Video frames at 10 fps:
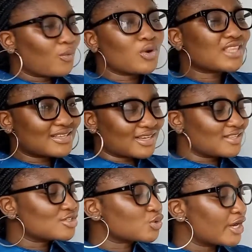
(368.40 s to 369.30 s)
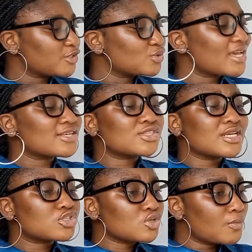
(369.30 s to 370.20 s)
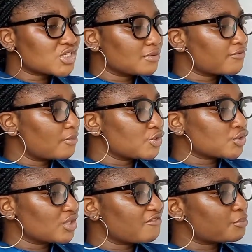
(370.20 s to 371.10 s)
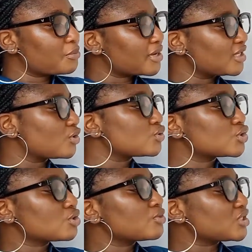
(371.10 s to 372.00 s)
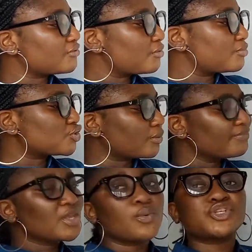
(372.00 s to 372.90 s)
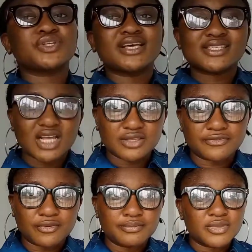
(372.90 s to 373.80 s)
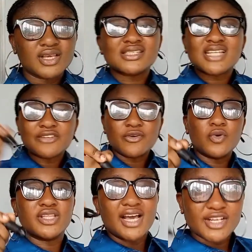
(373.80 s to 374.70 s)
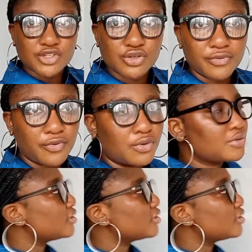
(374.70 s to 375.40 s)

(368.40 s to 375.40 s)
What exactly should I do? There's so much information. They bombarded us with so much information. Where should I start from? Start from what they ask you for.